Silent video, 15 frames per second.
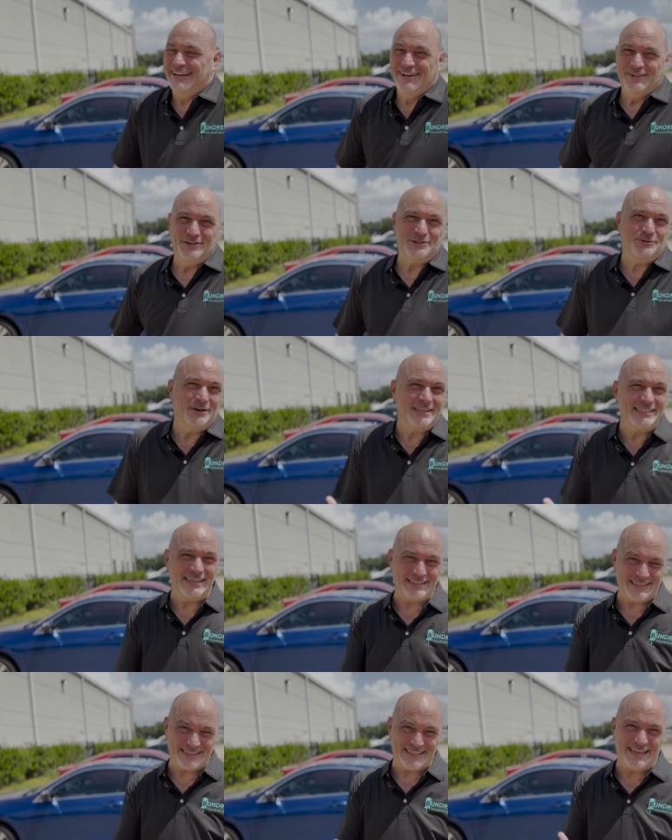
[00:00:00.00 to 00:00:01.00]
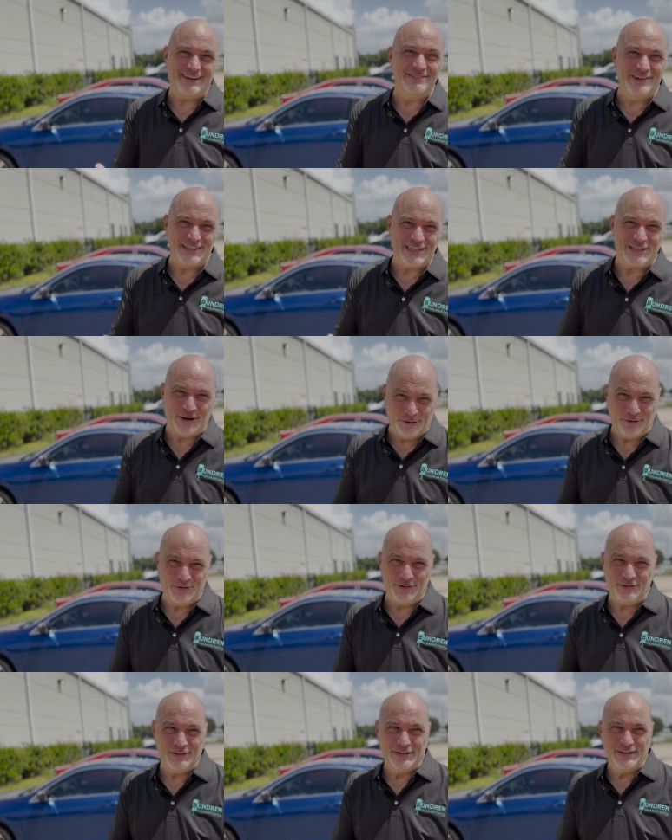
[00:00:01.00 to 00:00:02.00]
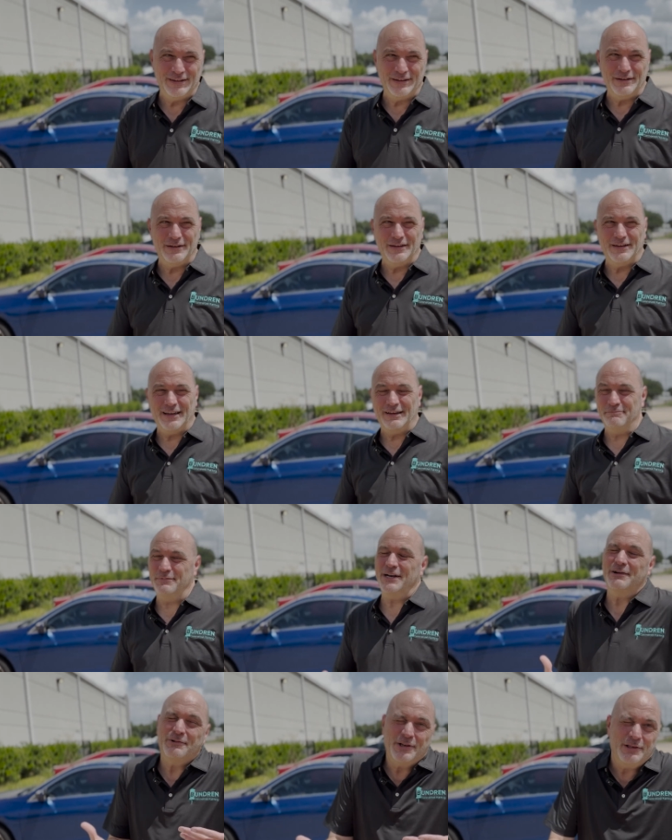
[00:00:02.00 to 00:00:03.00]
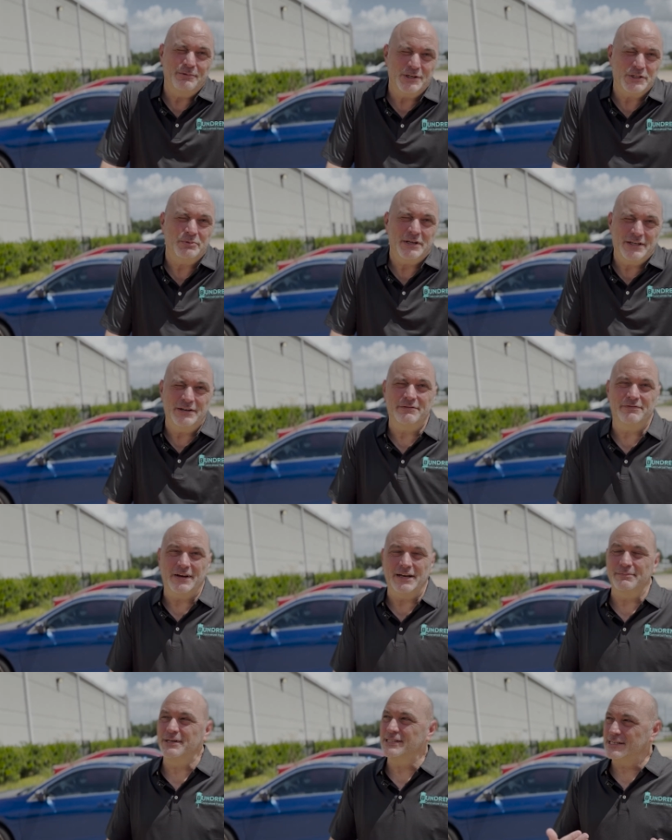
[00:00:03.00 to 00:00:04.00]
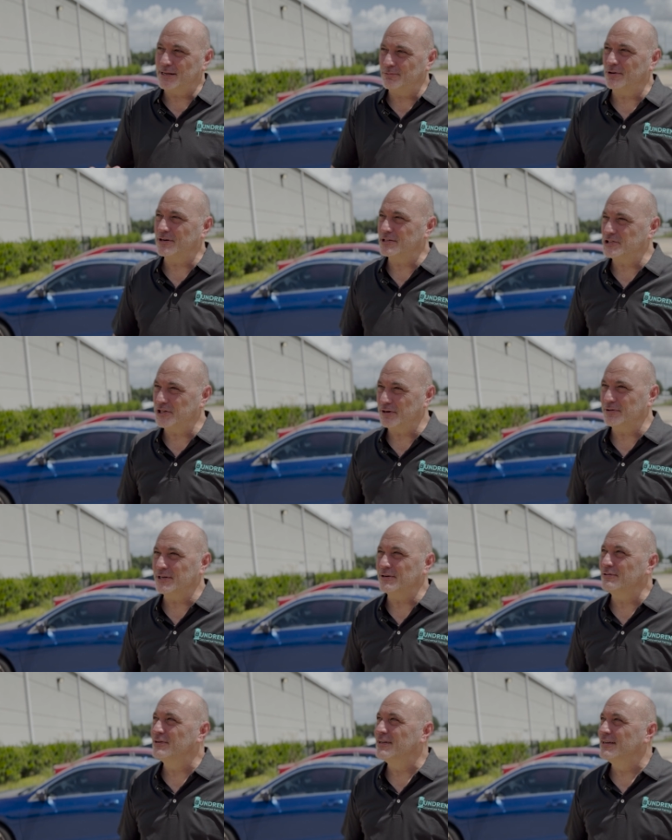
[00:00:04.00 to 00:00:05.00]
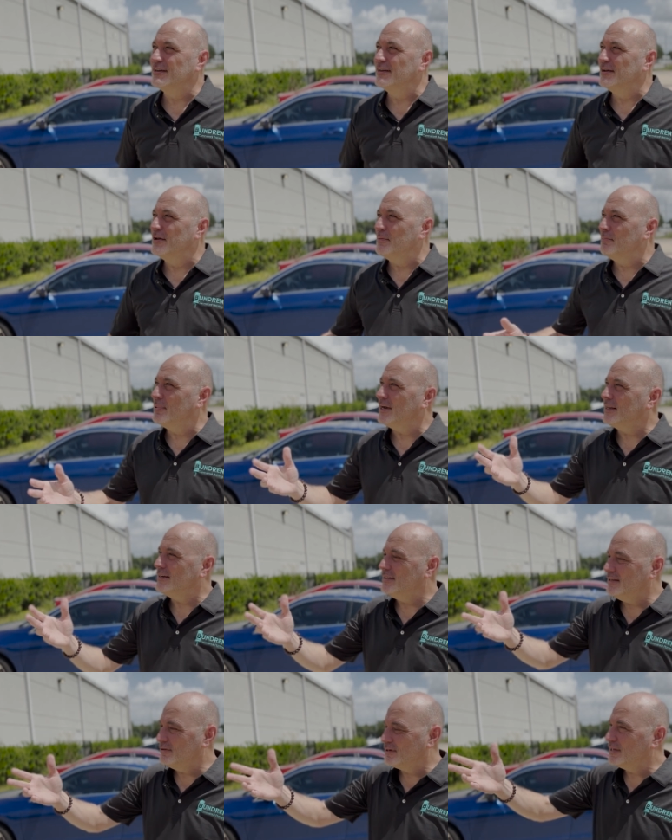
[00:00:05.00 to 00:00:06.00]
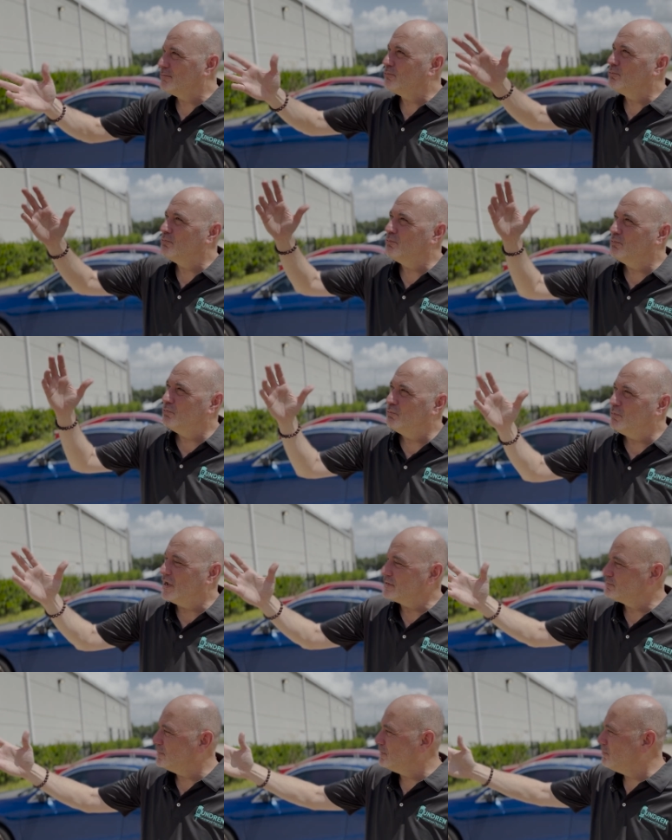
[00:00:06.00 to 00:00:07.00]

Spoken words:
Which works out to sound really cool, but I really wish we could find them because I'd want to show you. But you can, as we